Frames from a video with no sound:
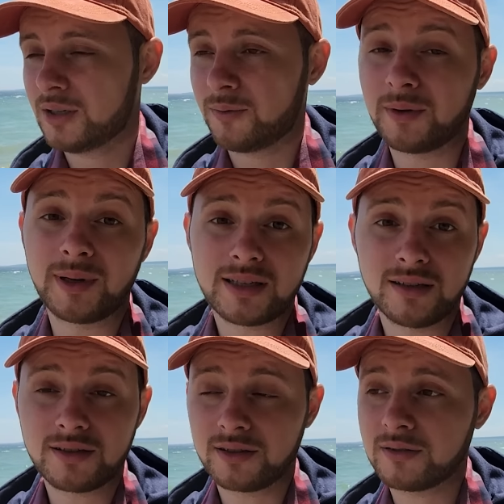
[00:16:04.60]
with my
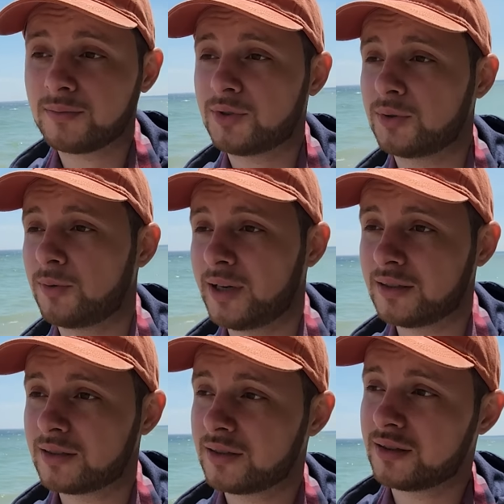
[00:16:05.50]
sister, to
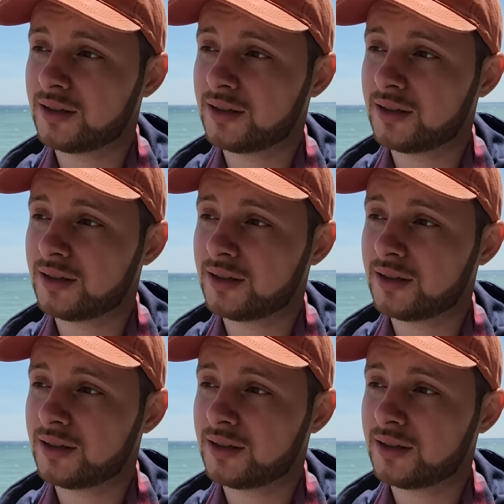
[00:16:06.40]
rent